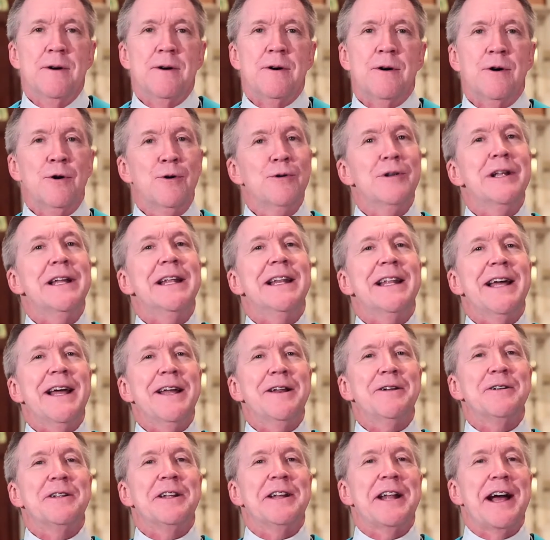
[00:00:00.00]
Only
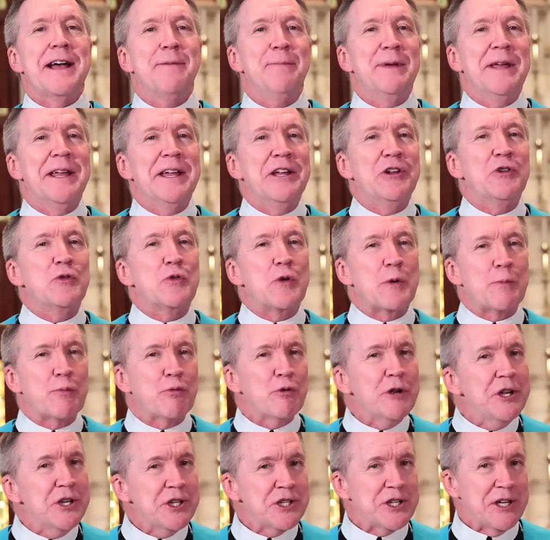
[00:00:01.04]
later did I begin to
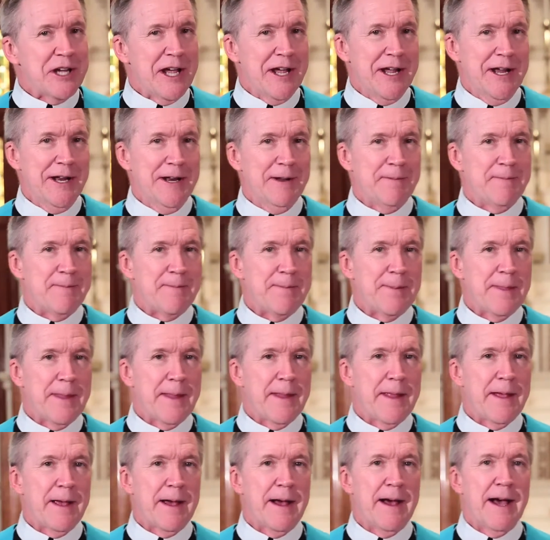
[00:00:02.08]
appreciate
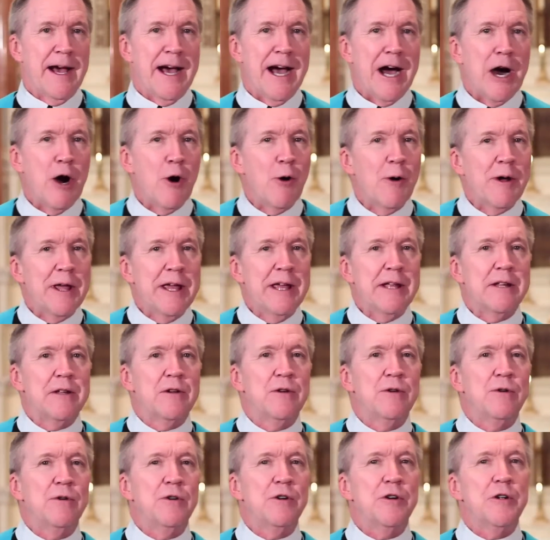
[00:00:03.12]
how it
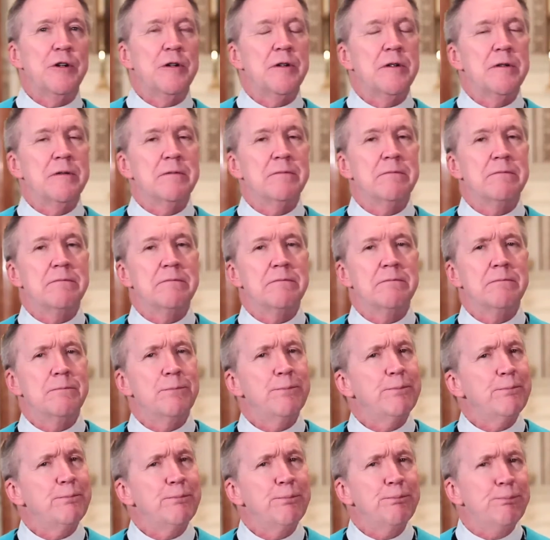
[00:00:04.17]
could
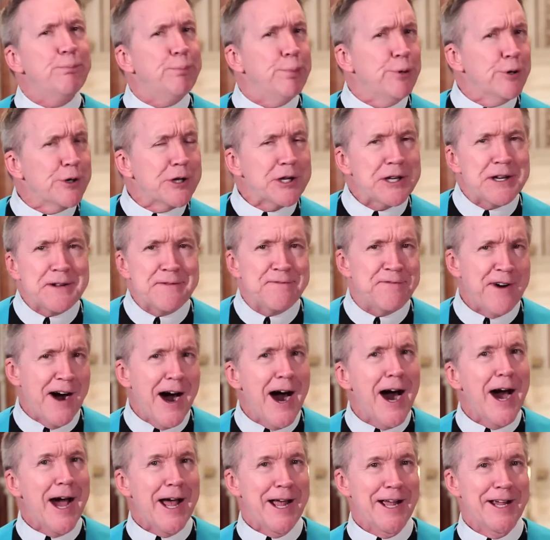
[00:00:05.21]
put a
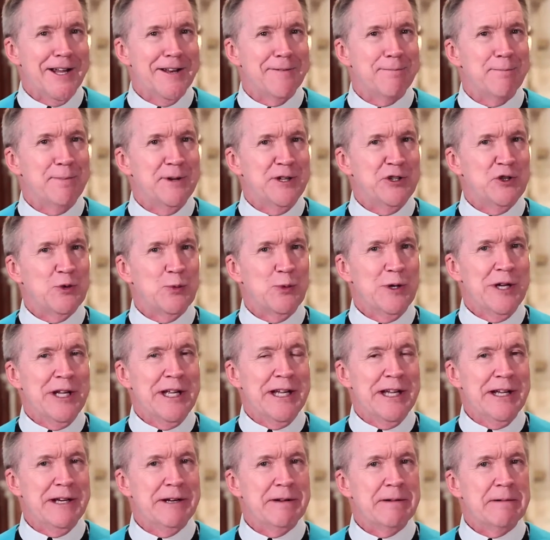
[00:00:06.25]
divide
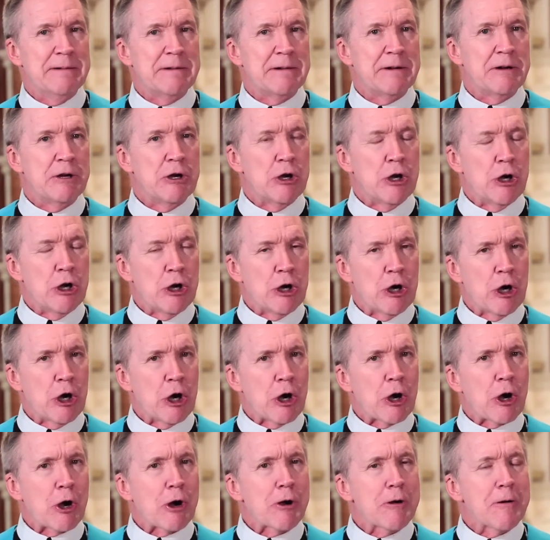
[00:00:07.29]
between
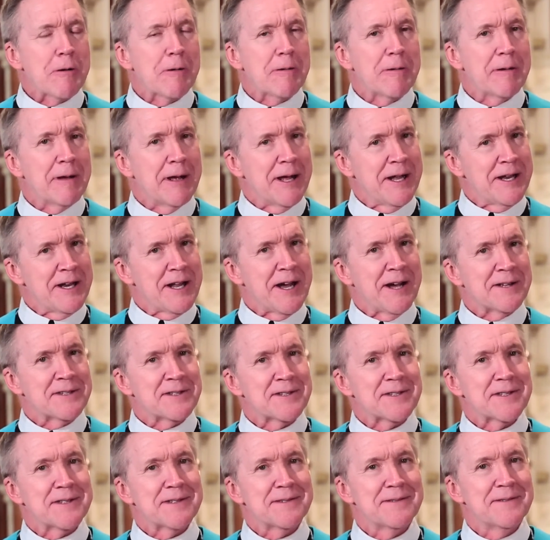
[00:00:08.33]
her and
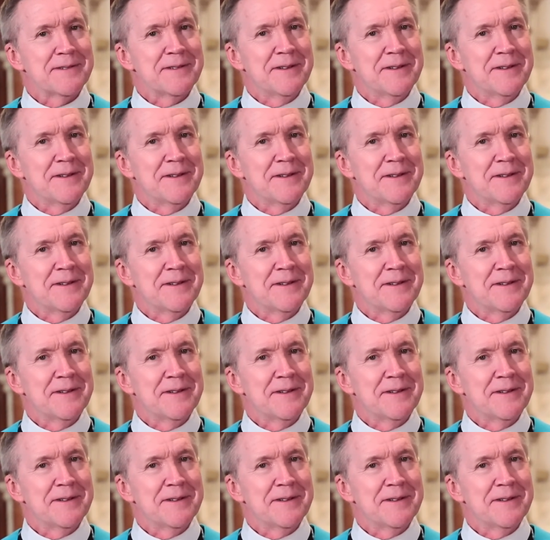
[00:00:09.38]
us.